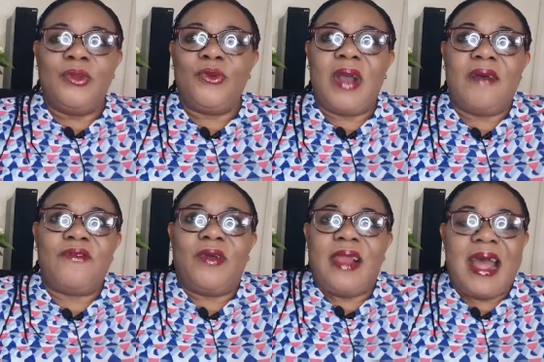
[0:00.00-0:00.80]
You have
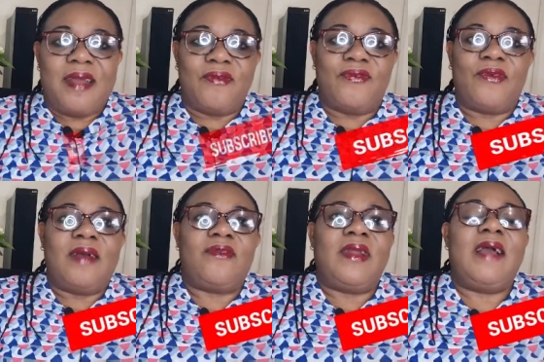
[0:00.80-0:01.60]
your life. You
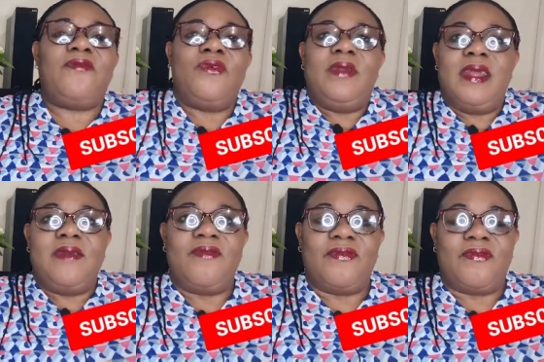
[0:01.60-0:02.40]
have your life to
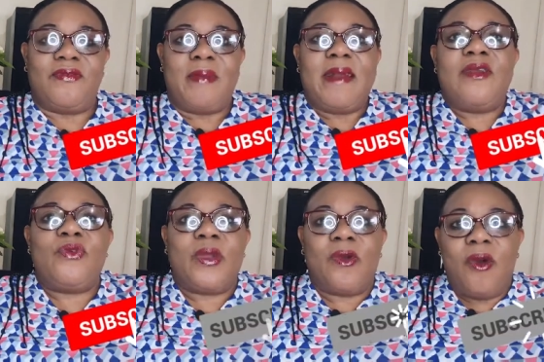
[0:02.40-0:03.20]
live.
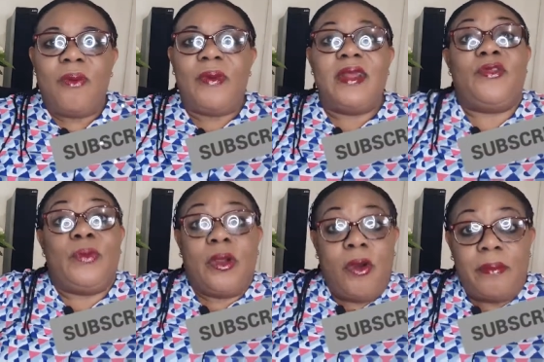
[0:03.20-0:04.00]
Marriage will come when it
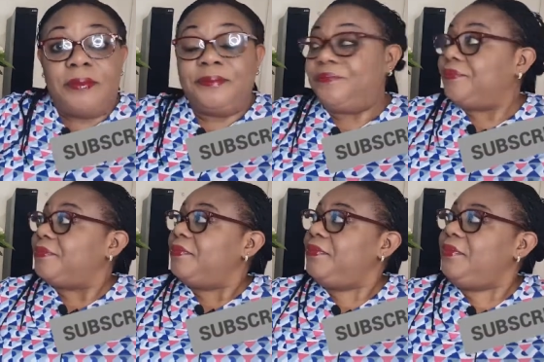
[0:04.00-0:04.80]
will come.
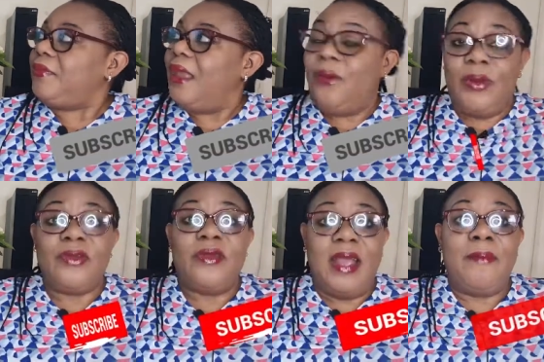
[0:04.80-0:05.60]
When
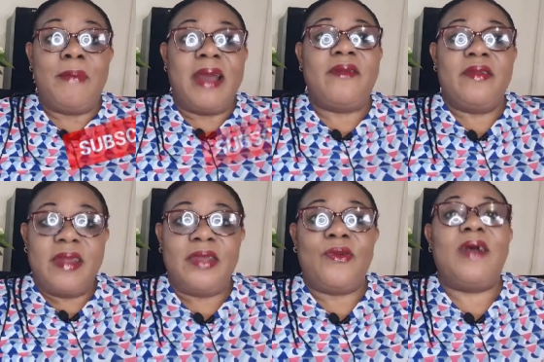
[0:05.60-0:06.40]
you get married,
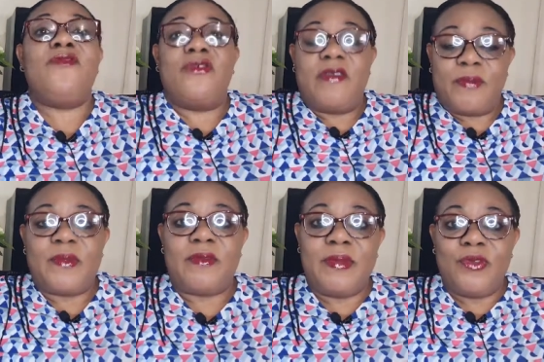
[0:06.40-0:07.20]
then you have your
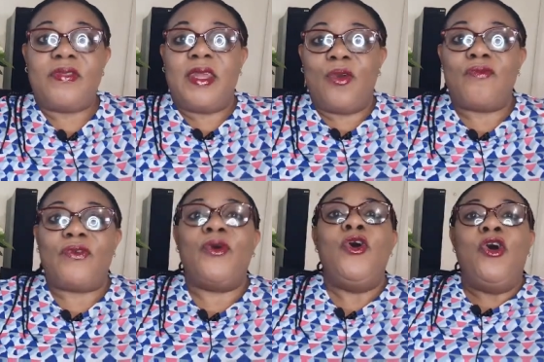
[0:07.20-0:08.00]
responsibility to take care of
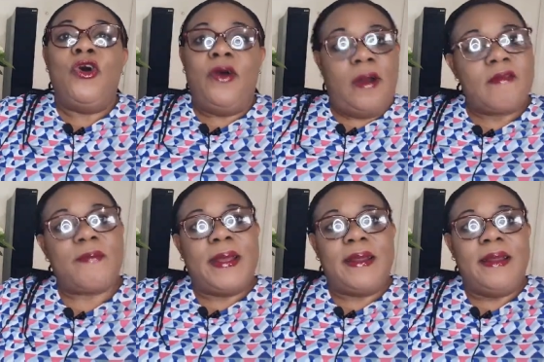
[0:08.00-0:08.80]
your
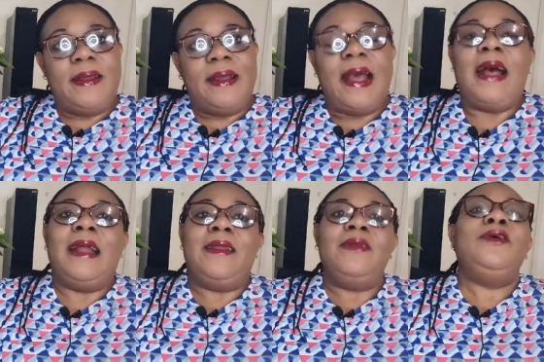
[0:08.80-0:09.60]
husband
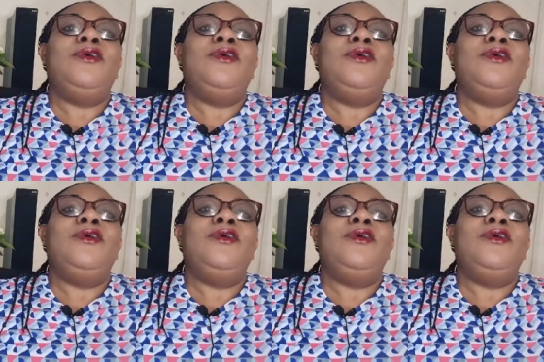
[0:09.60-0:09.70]
and